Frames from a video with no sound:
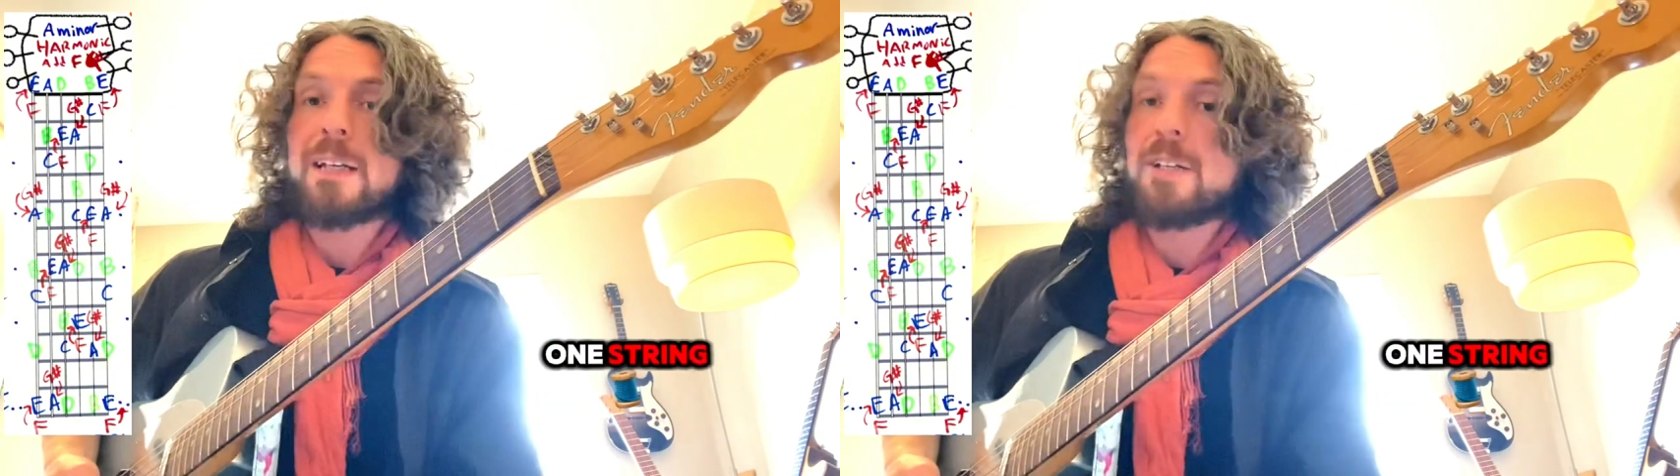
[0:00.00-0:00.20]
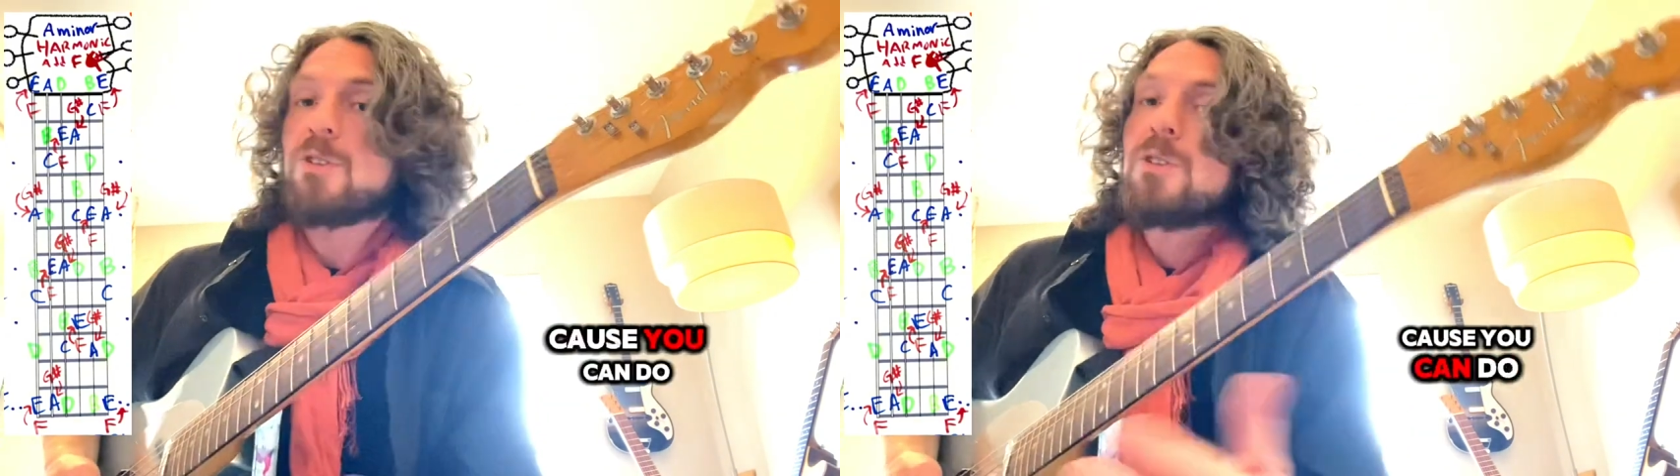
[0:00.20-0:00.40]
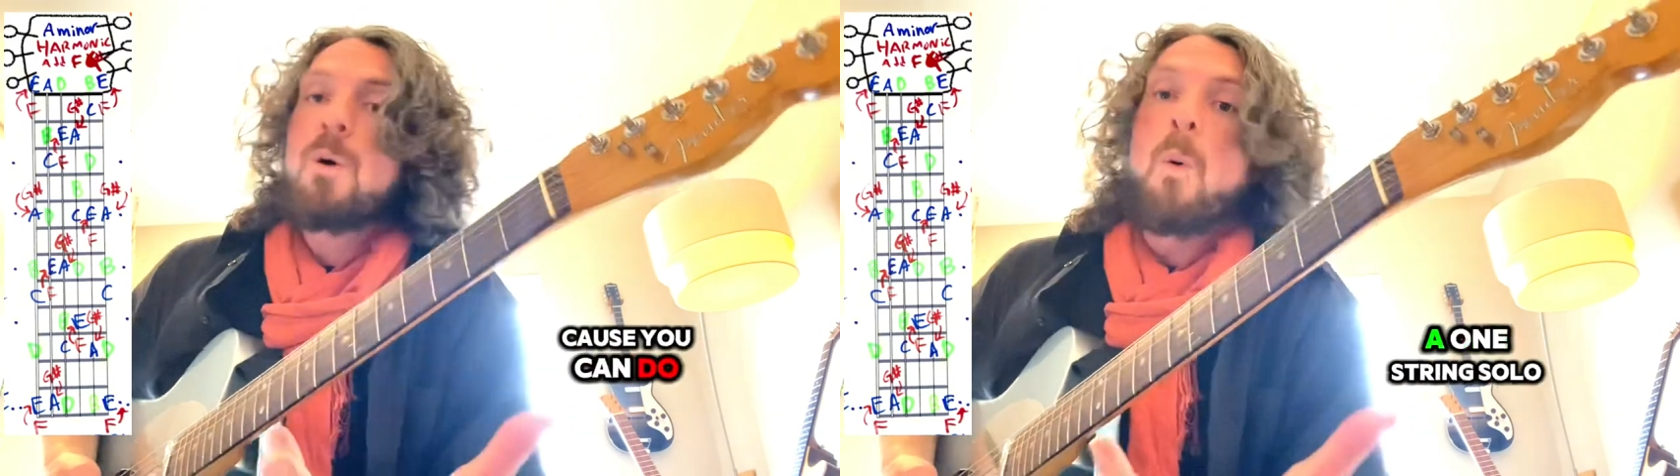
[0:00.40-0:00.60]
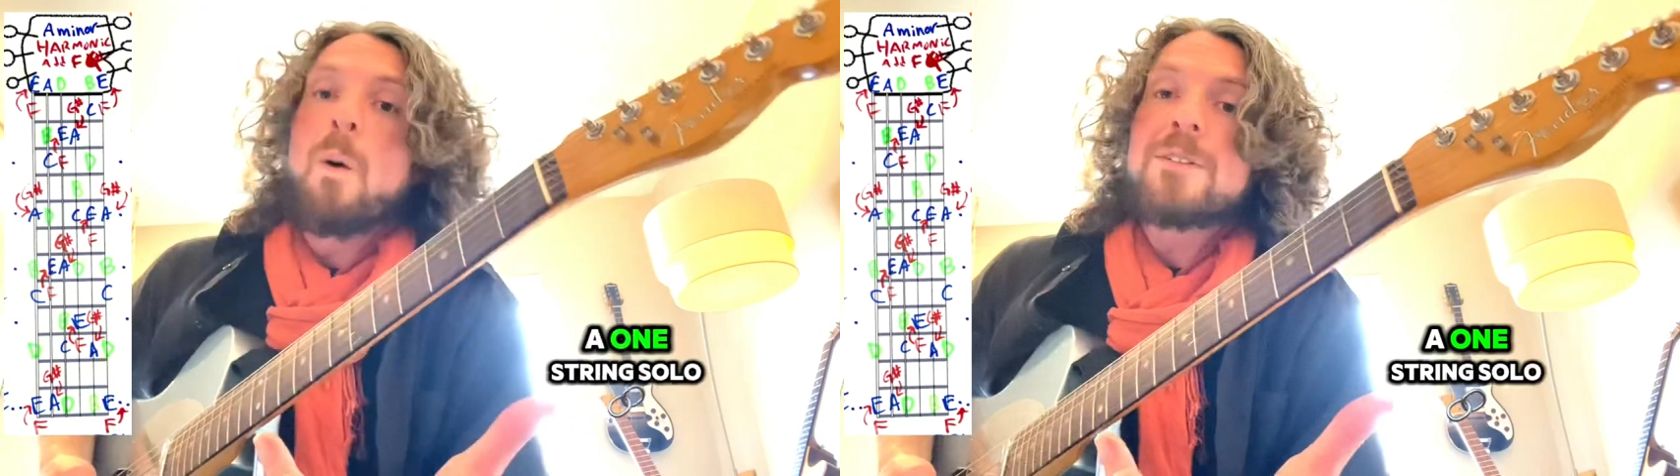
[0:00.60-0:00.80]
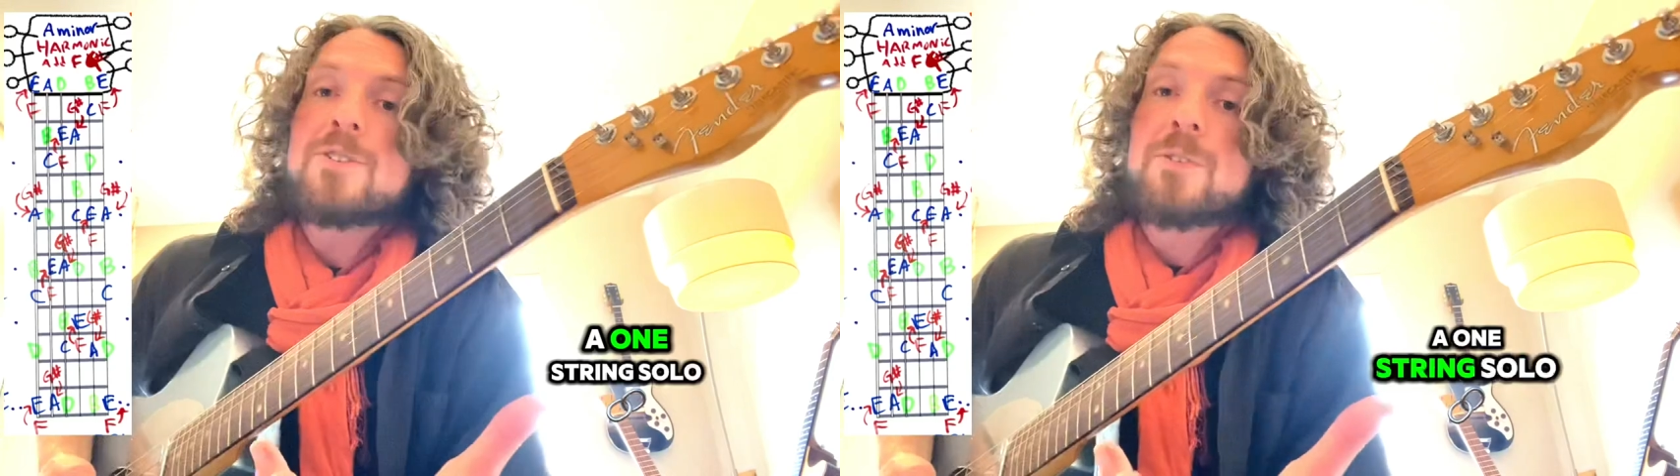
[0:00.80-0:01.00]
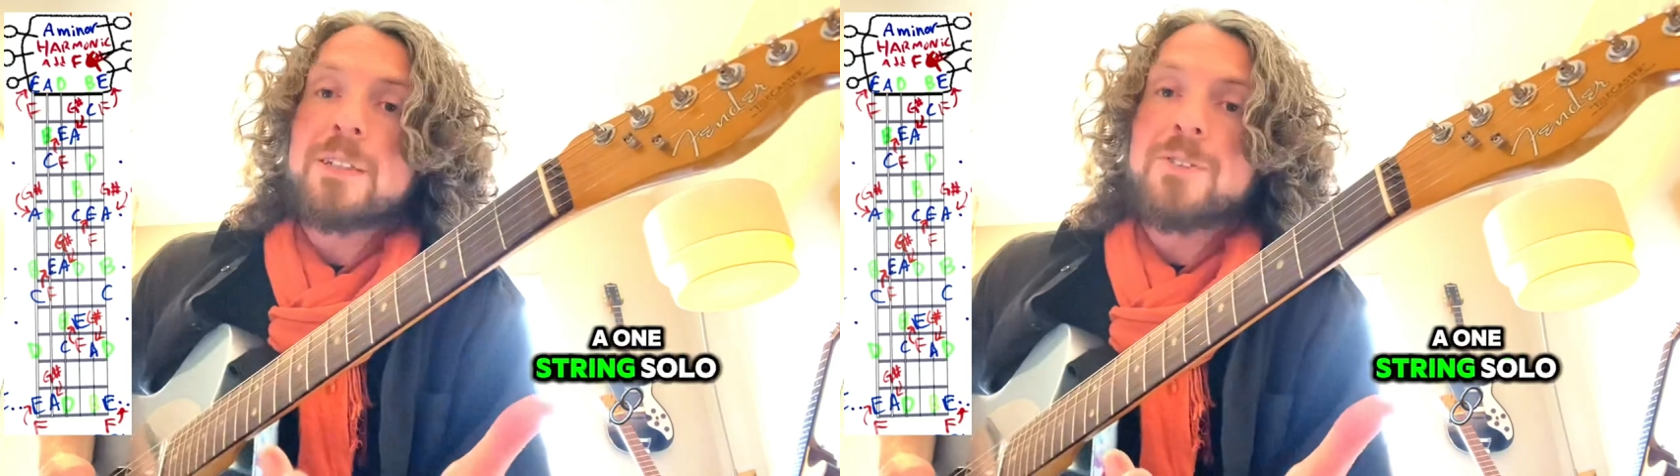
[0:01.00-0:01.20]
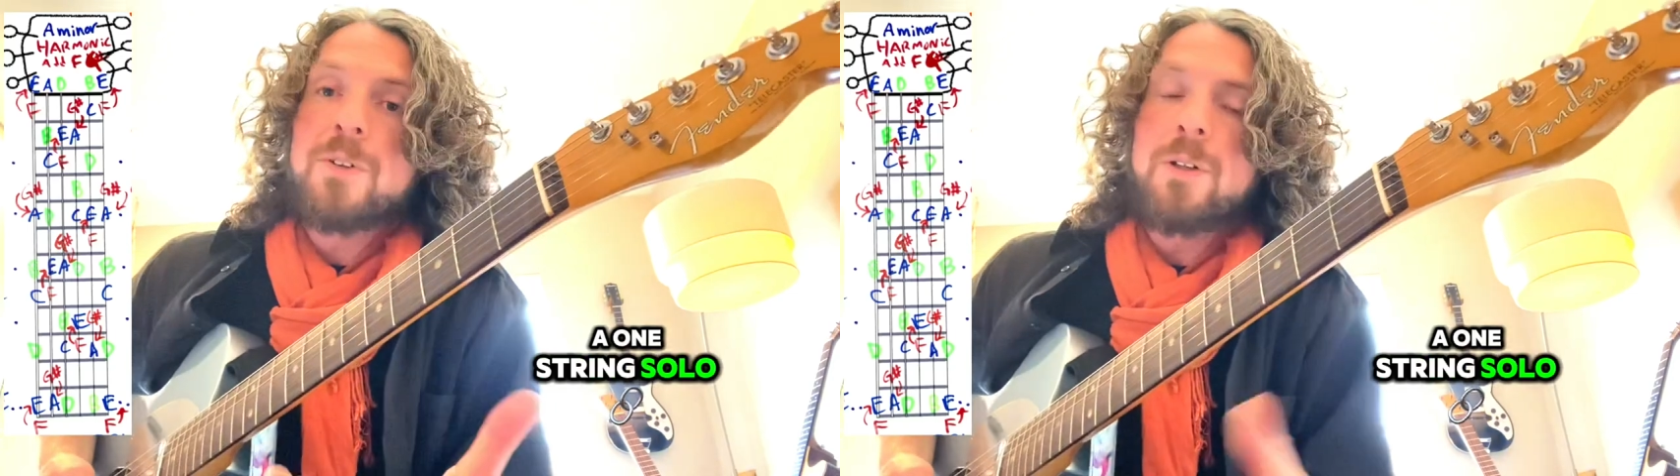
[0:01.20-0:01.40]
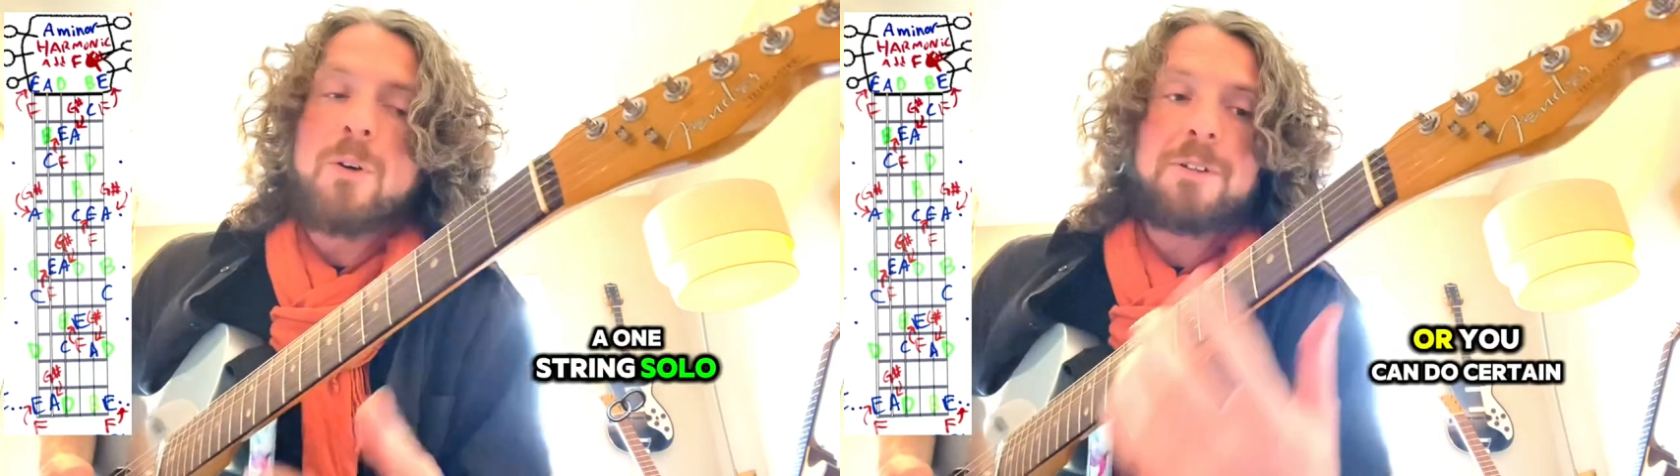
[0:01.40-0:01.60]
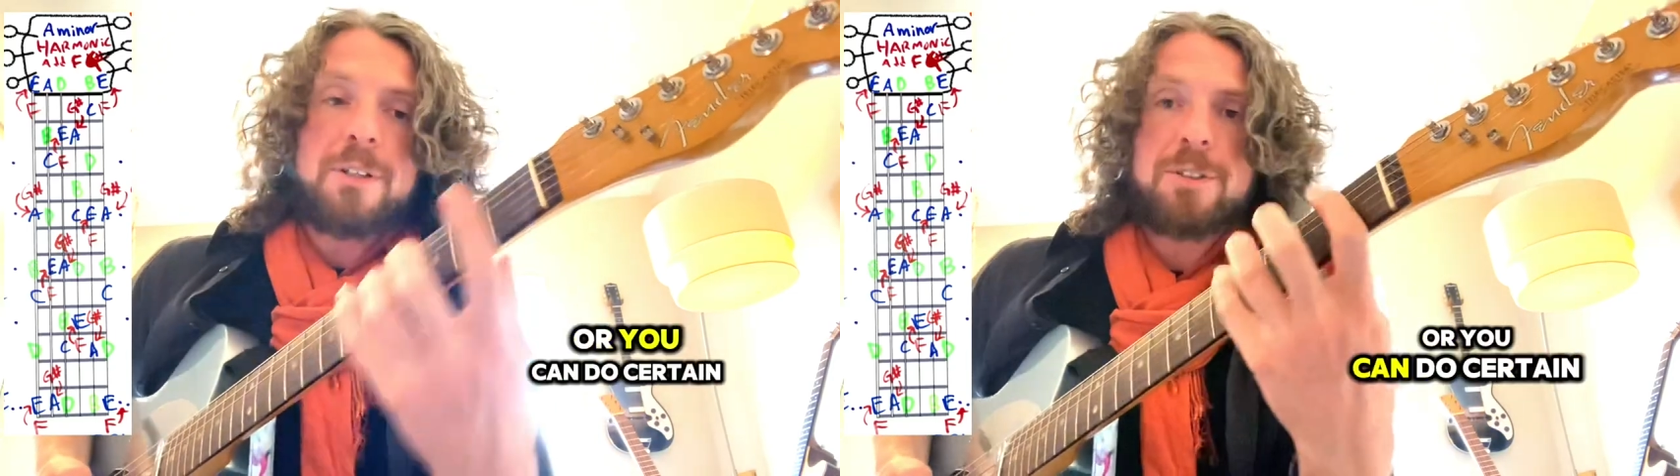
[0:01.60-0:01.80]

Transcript: because you could do a one string solo or you